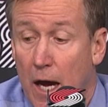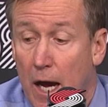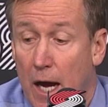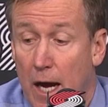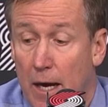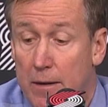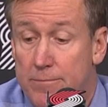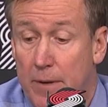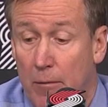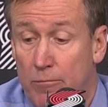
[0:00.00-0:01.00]

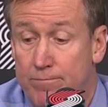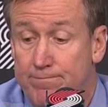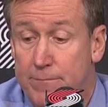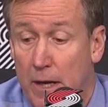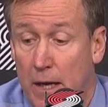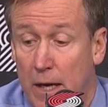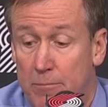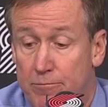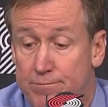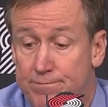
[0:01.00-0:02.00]

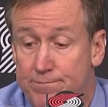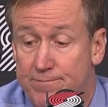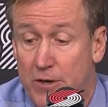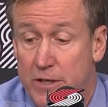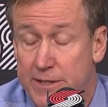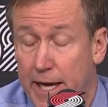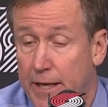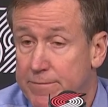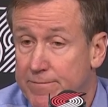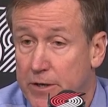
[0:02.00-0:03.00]
I'm very
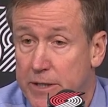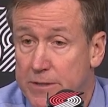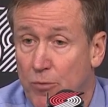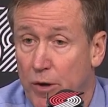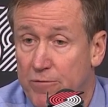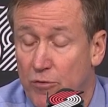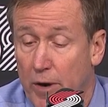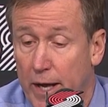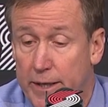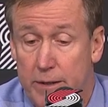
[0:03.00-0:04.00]
sad, very disappointed for
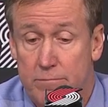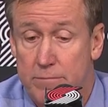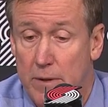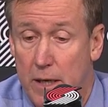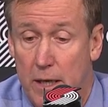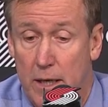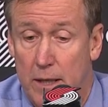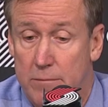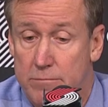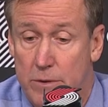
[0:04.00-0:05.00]
Rodney. You
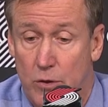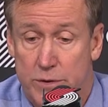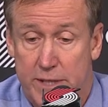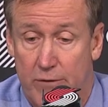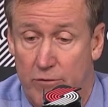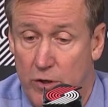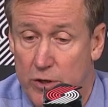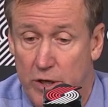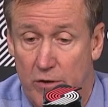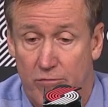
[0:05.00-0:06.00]
know, he's having a
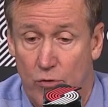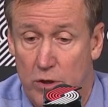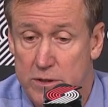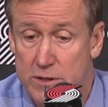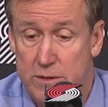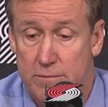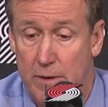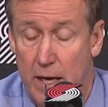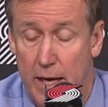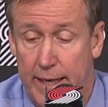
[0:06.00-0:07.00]
good year for us.
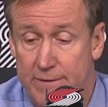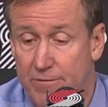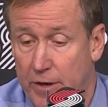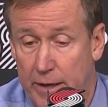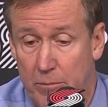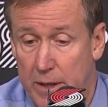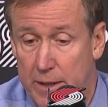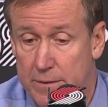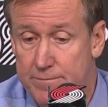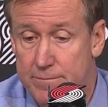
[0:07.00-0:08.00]
I hate for anybody
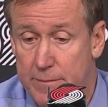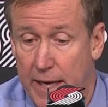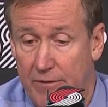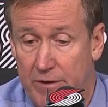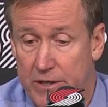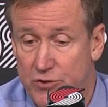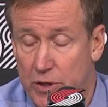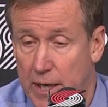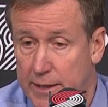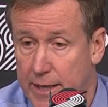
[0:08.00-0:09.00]
to have an injury
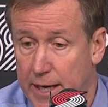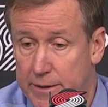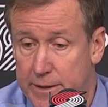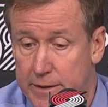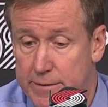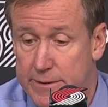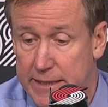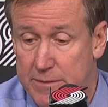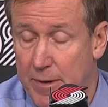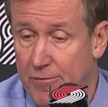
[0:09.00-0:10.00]
like that that
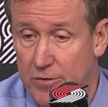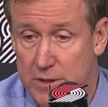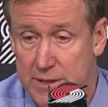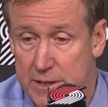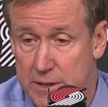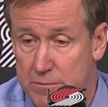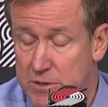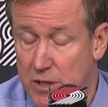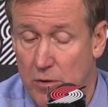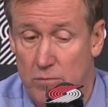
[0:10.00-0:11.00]
takes him out for the season.
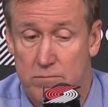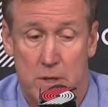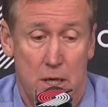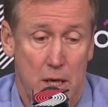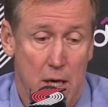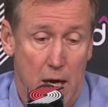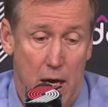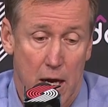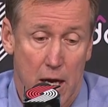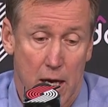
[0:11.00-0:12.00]
So
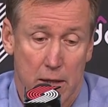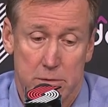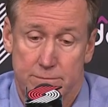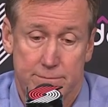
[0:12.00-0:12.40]
I